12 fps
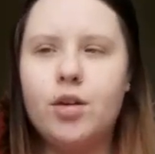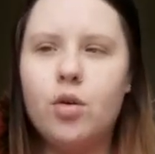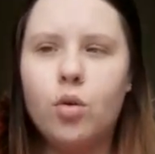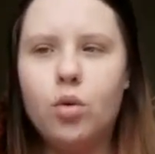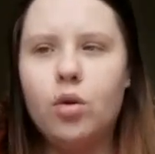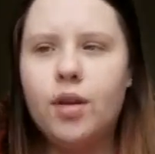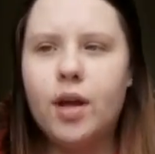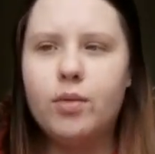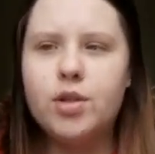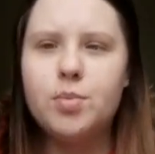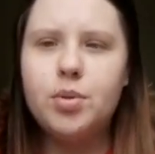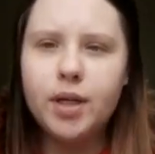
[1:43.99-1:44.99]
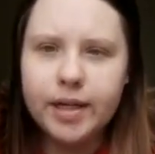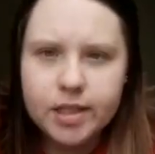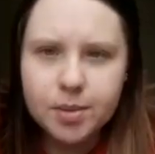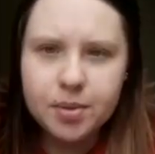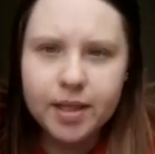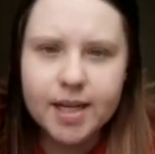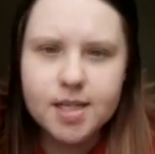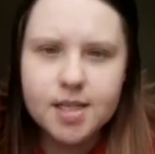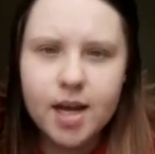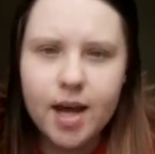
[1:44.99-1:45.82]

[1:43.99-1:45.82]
goal that was put into place